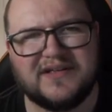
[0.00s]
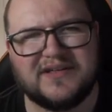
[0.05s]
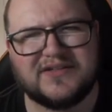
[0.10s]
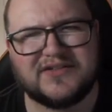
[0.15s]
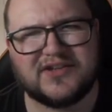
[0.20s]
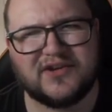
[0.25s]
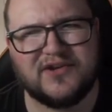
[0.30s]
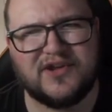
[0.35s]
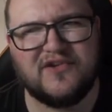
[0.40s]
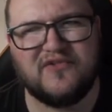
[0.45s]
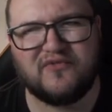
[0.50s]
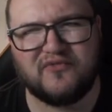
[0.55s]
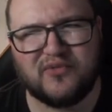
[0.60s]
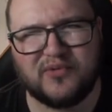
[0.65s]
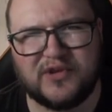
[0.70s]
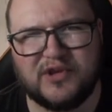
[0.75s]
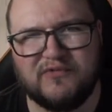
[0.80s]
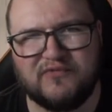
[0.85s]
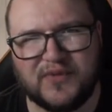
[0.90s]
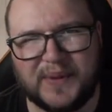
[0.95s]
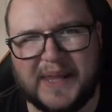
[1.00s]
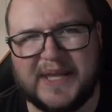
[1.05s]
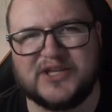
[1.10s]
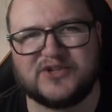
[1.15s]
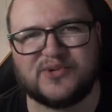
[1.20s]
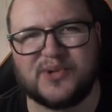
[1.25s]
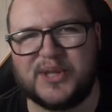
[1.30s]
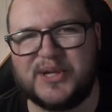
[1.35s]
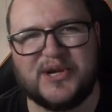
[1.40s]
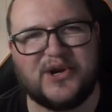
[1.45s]
So you've you've
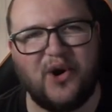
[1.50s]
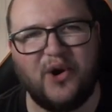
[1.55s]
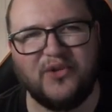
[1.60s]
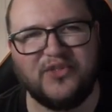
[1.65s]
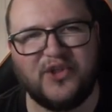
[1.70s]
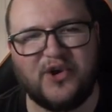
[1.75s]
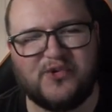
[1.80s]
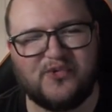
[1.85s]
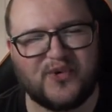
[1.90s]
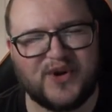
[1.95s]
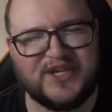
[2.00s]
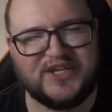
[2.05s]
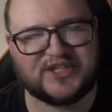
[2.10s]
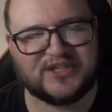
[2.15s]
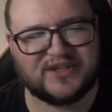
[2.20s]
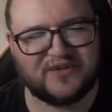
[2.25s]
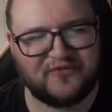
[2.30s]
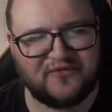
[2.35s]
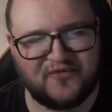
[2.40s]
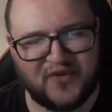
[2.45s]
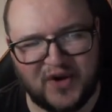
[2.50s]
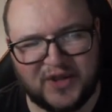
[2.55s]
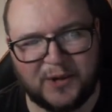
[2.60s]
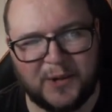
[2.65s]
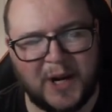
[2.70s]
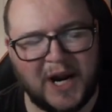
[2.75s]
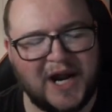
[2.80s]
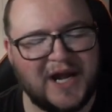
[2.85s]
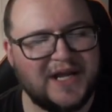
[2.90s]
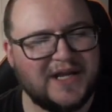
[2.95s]
literally got no reason to
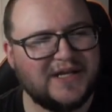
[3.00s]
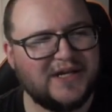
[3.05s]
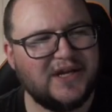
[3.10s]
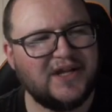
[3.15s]
follow her,